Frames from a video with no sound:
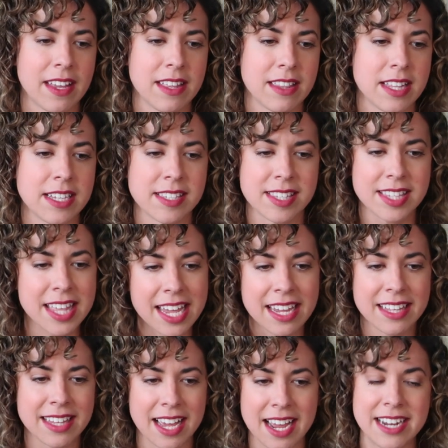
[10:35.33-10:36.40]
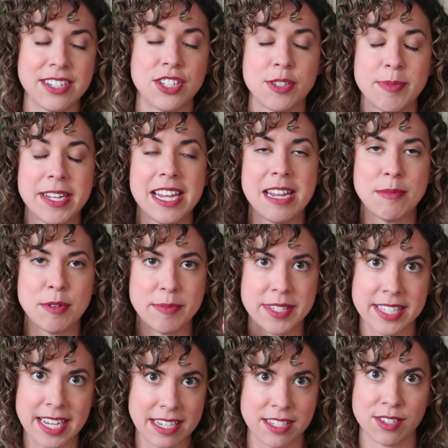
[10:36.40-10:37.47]
this thing that I just became
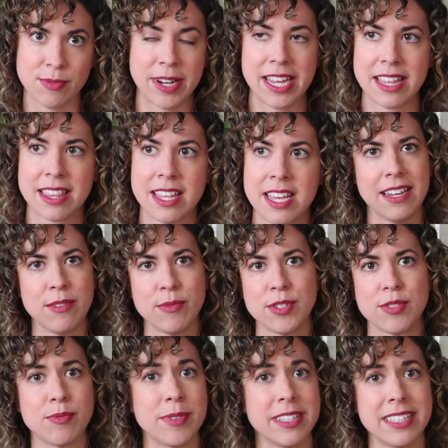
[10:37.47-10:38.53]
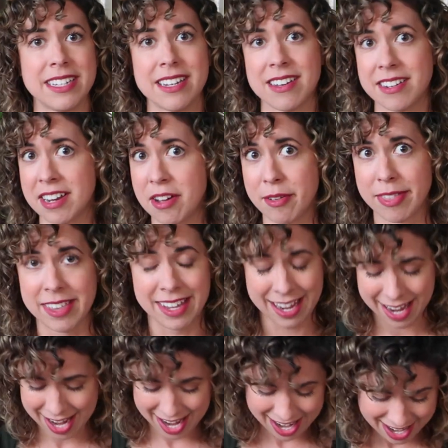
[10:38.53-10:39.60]
obsessed with. It was really
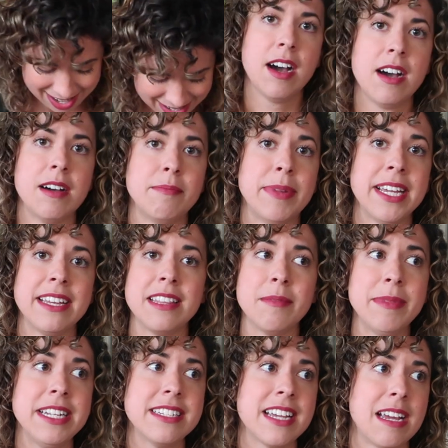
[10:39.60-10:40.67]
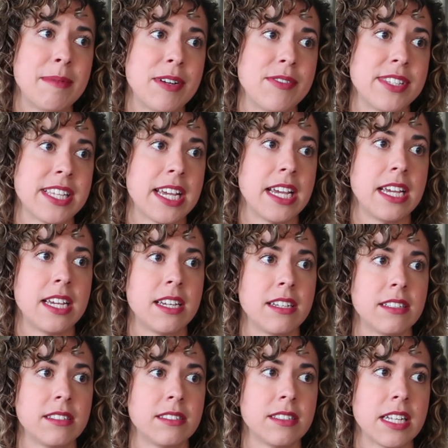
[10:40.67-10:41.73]
unhealthy. But in the meantime, I was like,
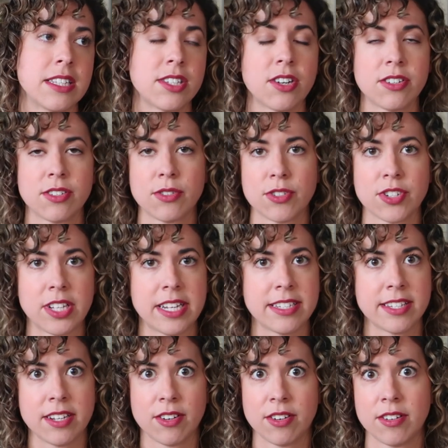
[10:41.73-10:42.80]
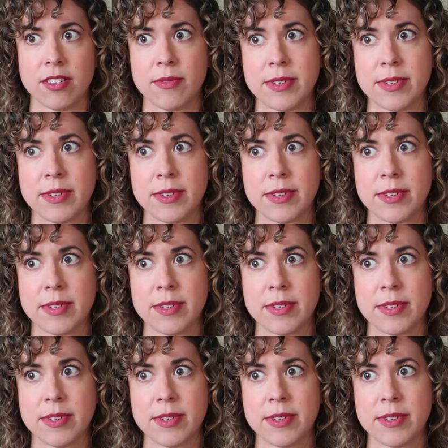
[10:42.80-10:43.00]
let's start socializing her